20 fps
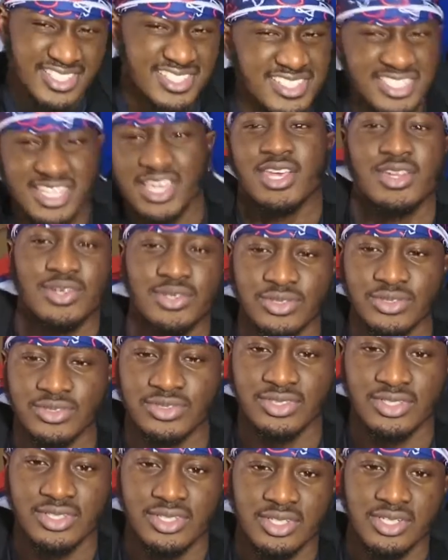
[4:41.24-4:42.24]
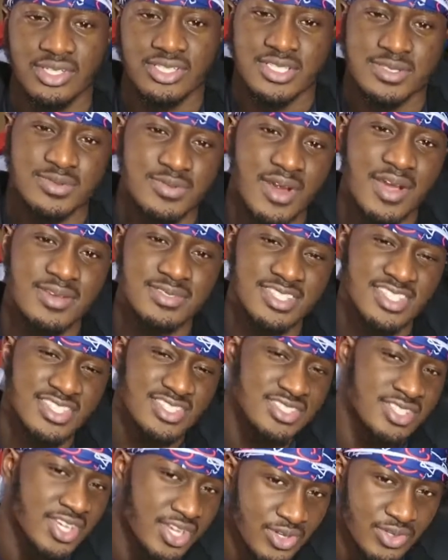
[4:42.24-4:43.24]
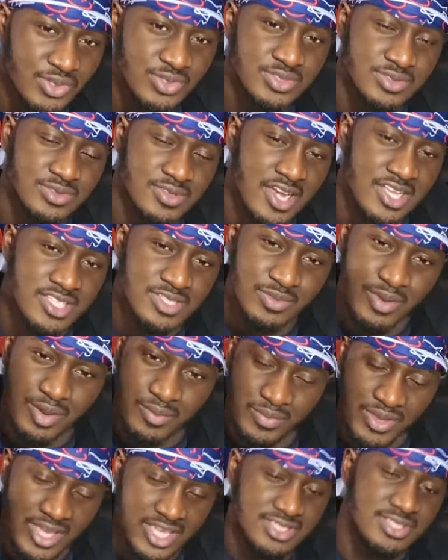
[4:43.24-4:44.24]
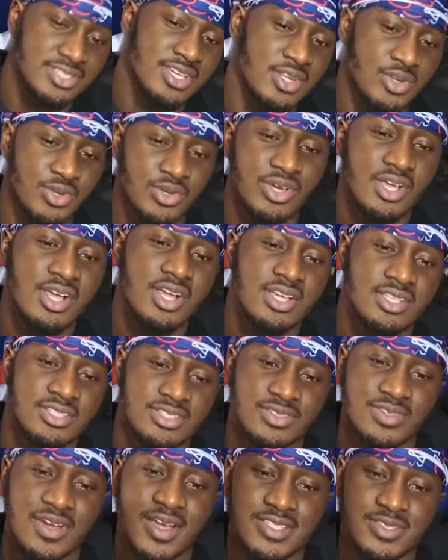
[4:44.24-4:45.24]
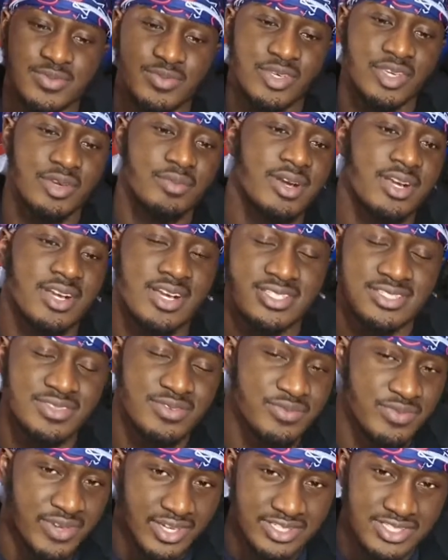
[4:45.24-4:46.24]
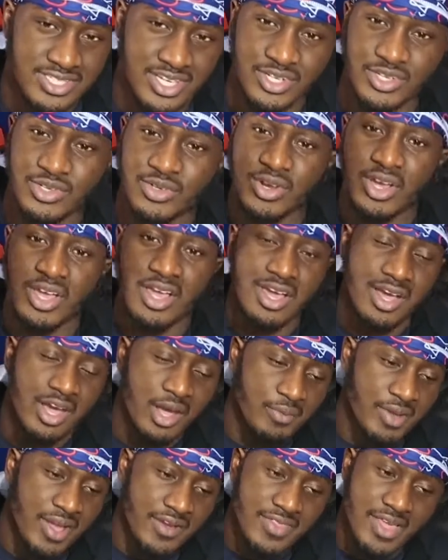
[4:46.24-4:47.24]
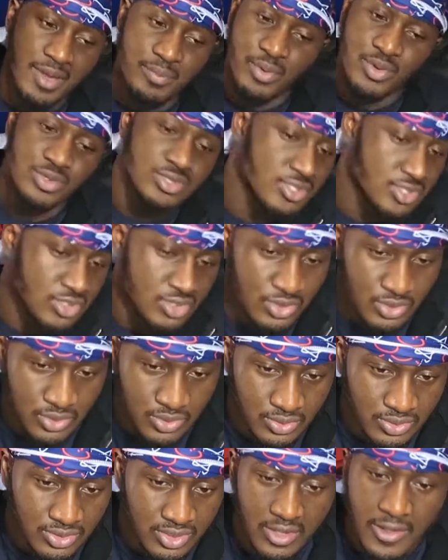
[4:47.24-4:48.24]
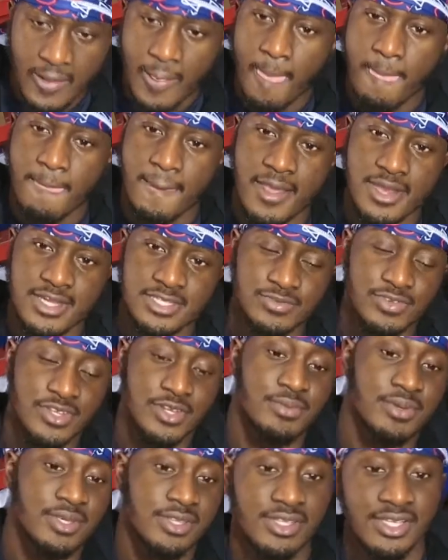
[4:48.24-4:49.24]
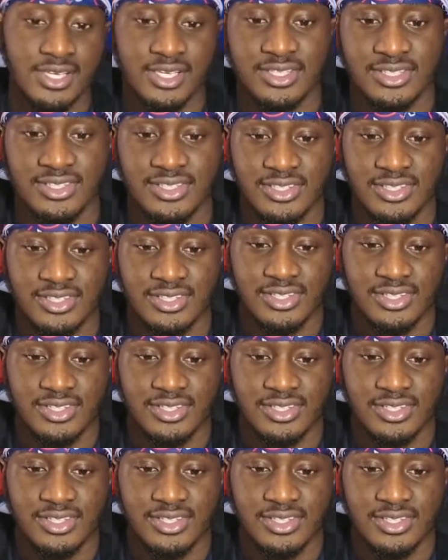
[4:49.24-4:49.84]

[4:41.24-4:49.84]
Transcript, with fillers: to this channel. Subscribe to this channel. Subscribe to my man's channel. Subscribe to me and my cousin Vic's channel. I'm gonna have that posted soon, and it's finna be lit.